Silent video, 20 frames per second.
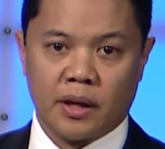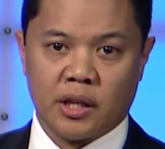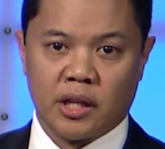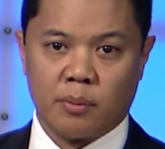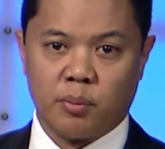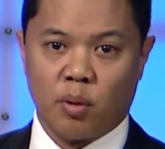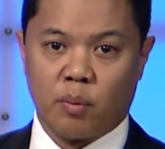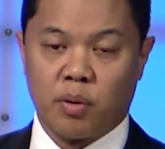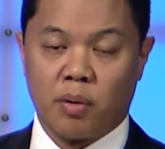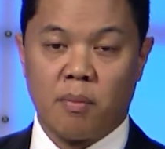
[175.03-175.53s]
The
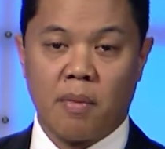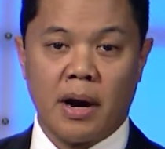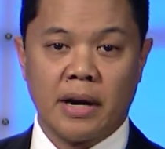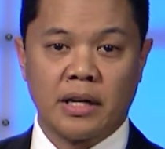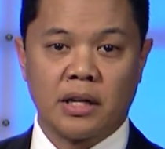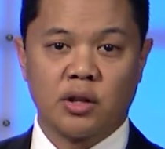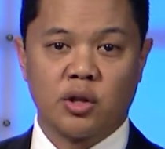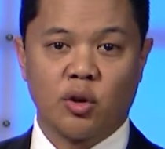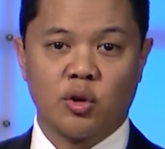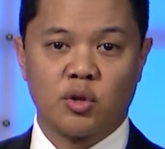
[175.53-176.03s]
Pope
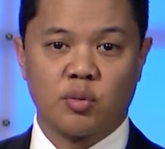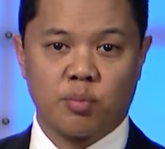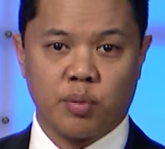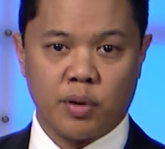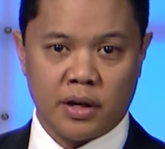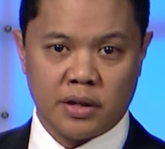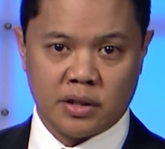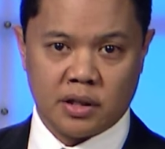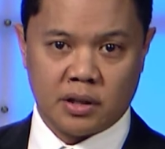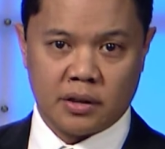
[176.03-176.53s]
reminded those
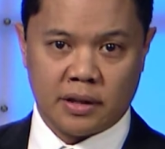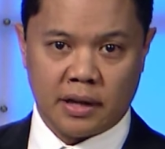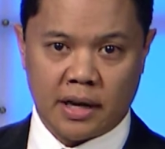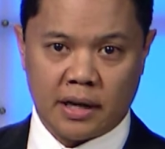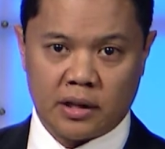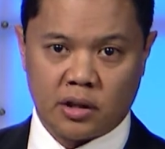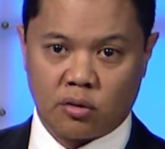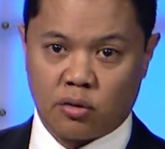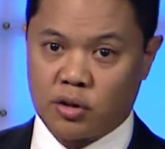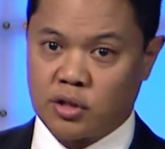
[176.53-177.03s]
present
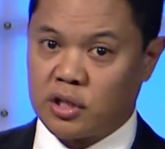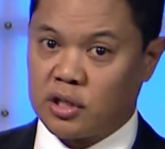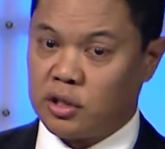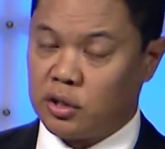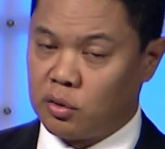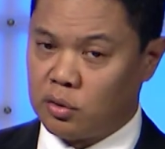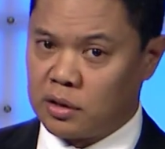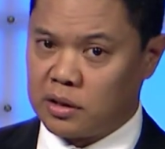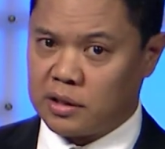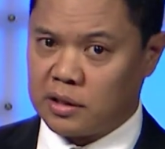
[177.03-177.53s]
that Christian
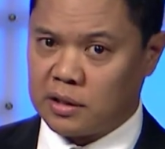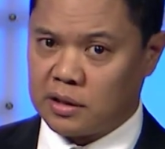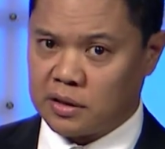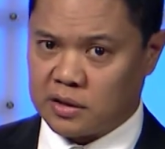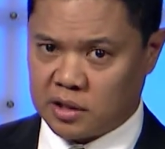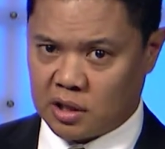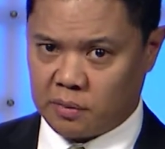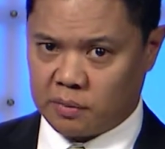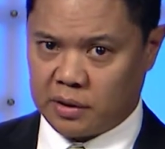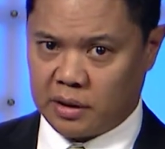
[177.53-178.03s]
unity is
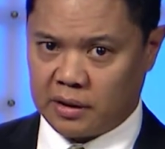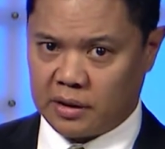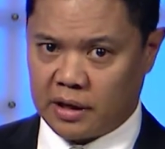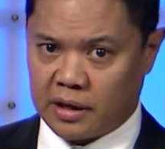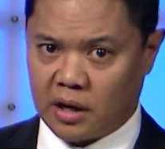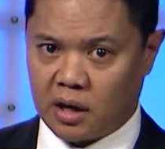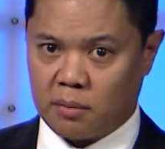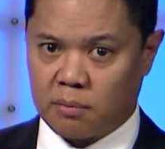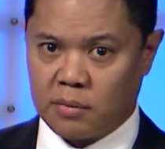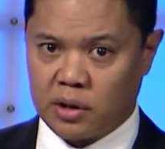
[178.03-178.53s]
something
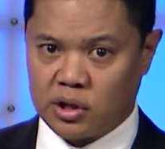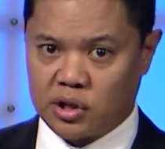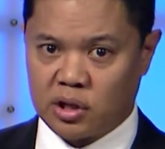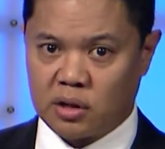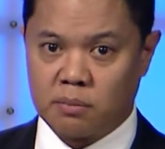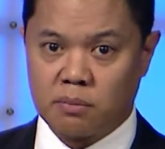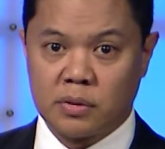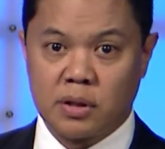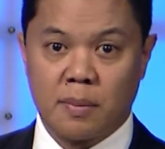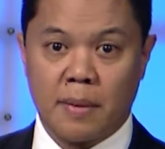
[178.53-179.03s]
that our
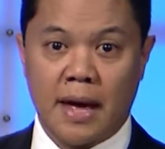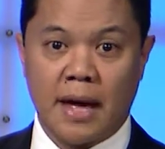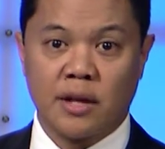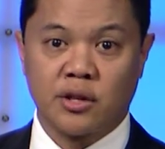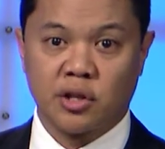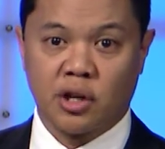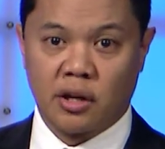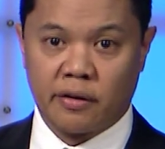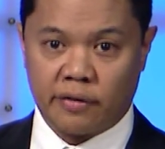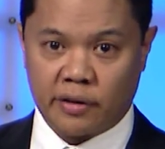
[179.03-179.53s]
mission
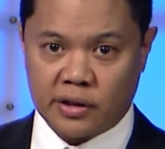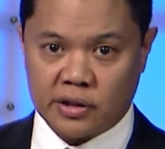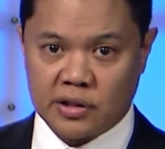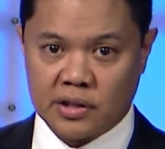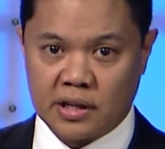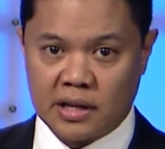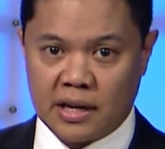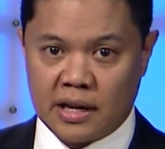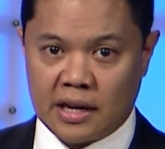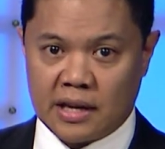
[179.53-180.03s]
demands of
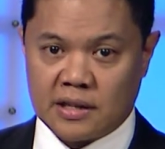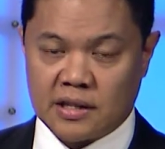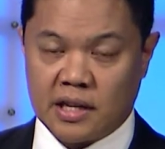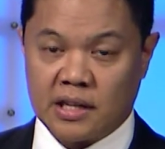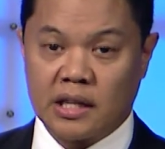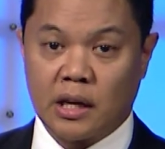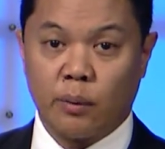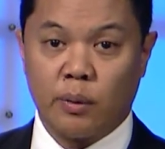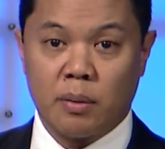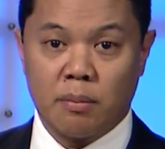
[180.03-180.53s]
us,
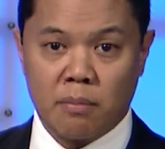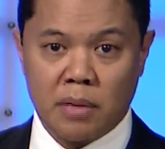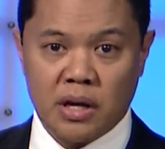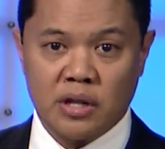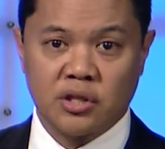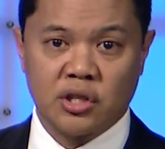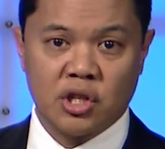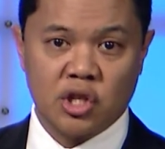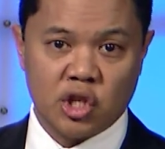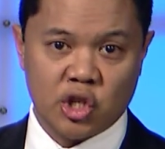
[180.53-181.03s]
saying that we
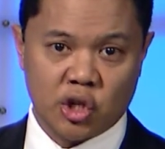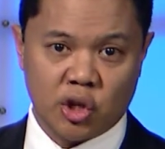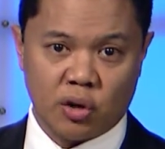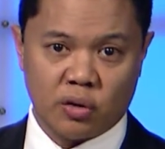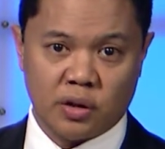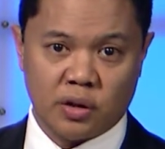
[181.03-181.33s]
must ensure